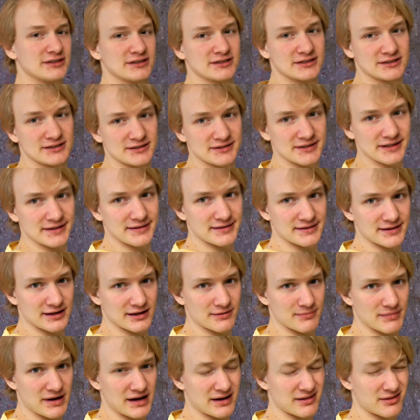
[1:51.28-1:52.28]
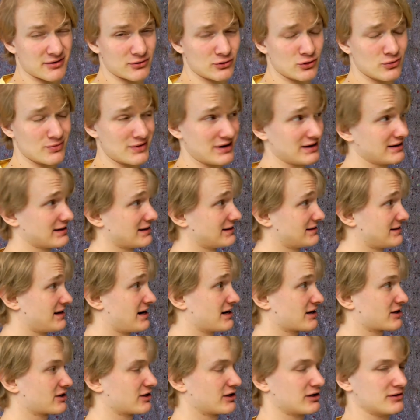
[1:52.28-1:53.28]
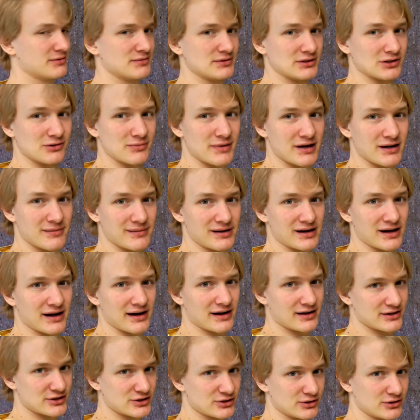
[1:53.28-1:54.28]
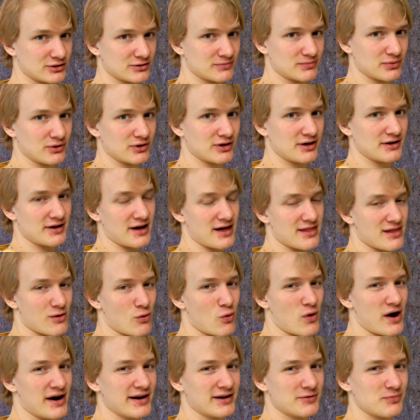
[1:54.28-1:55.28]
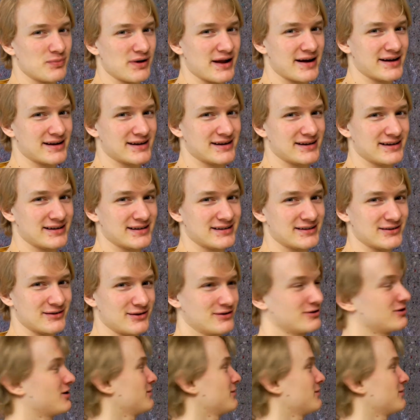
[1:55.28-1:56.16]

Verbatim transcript: is that they make the room a little darker, so maybe I should put another white blanket on